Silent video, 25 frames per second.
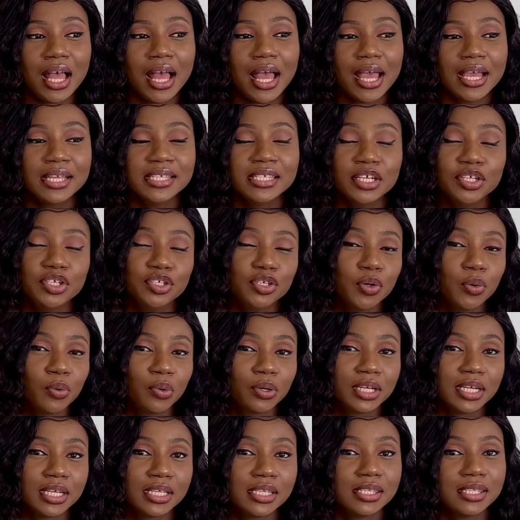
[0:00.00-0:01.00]
I said, you know
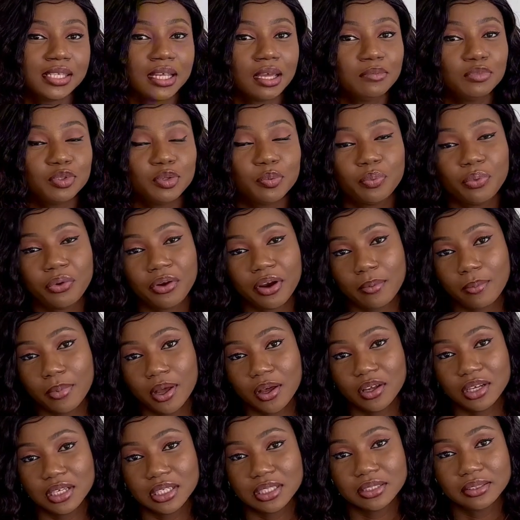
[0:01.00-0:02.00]
what? It's time to pray
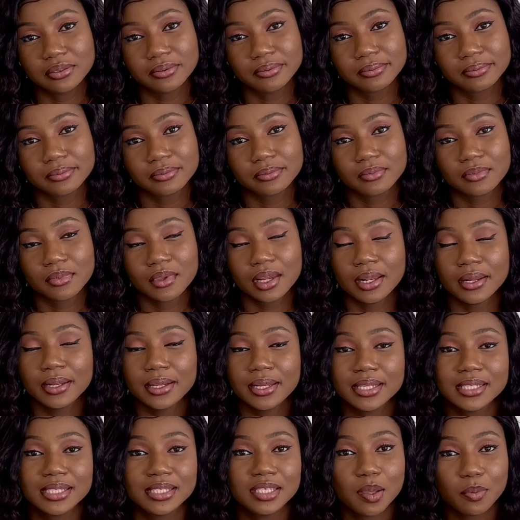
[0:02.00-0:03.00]
about it.
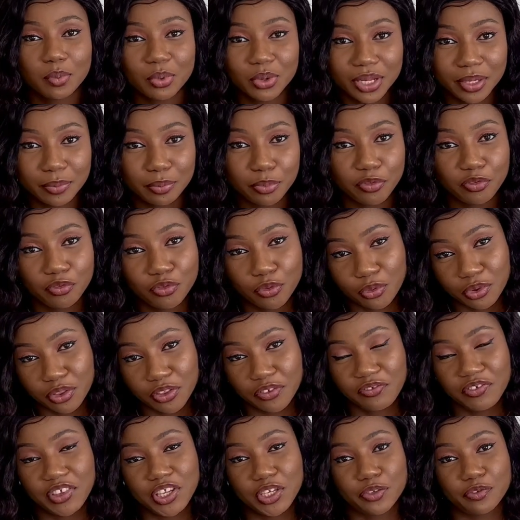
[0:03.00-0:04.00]
Let's table it before the
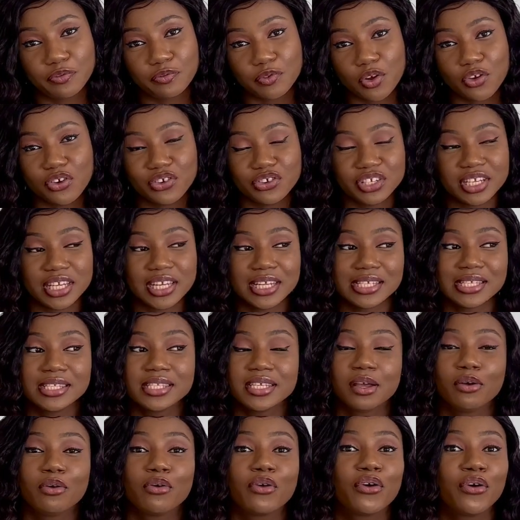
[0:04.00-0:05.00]
feet of God. Let's
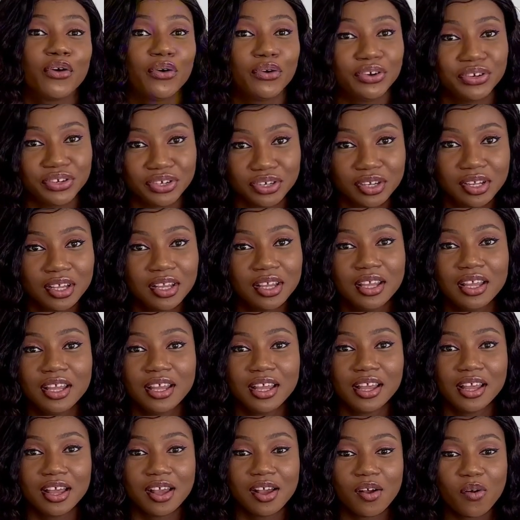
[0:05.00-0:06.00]
tell God
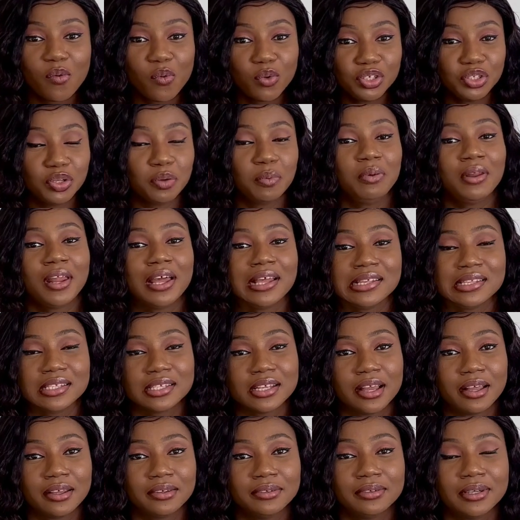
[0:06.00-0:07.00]
what your plans
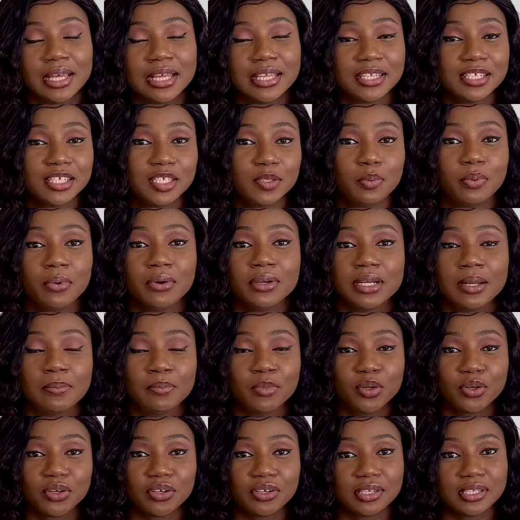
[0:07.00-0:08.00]
are. At this point, I'm
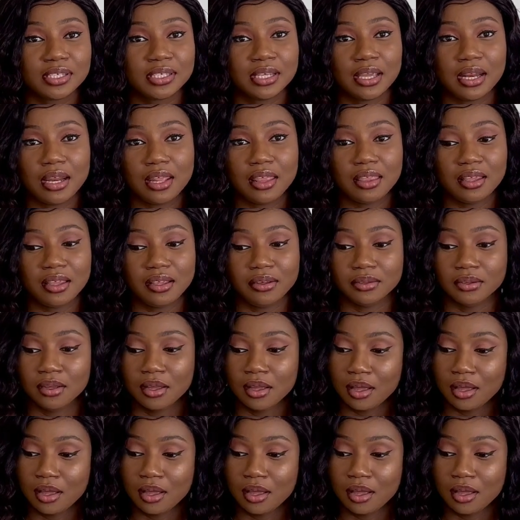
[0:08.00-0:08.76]
not going to say anything.